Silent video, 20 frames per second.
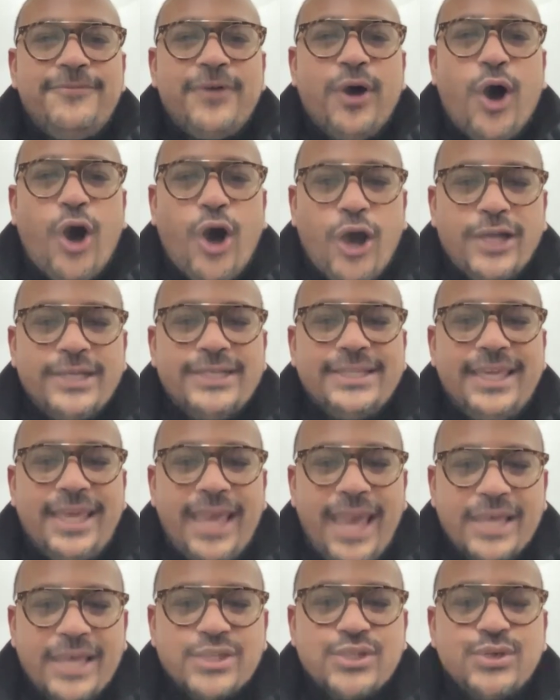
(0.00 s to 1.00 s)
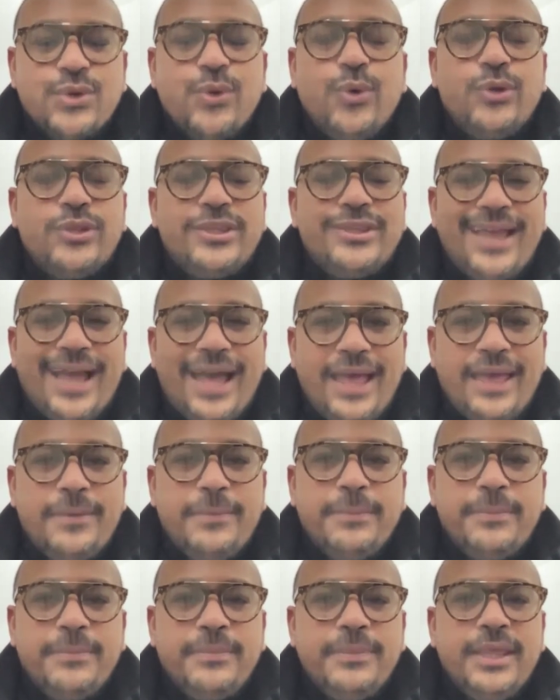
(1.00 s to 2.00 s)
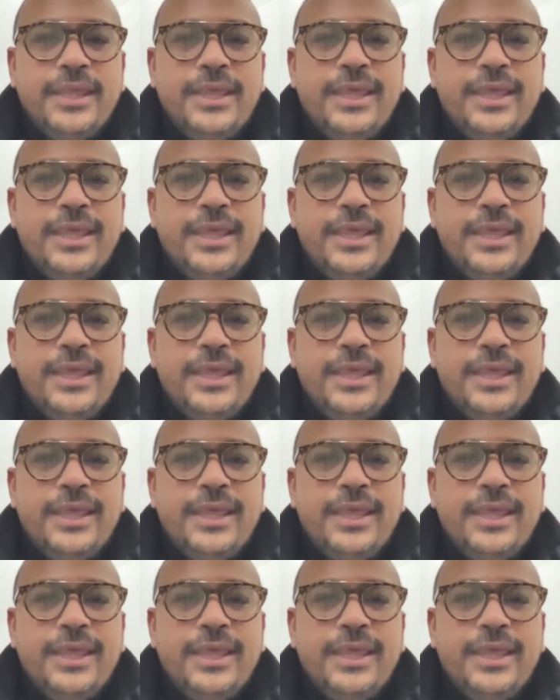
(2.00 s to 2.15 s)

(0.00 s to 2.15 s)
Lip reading: hard cash or time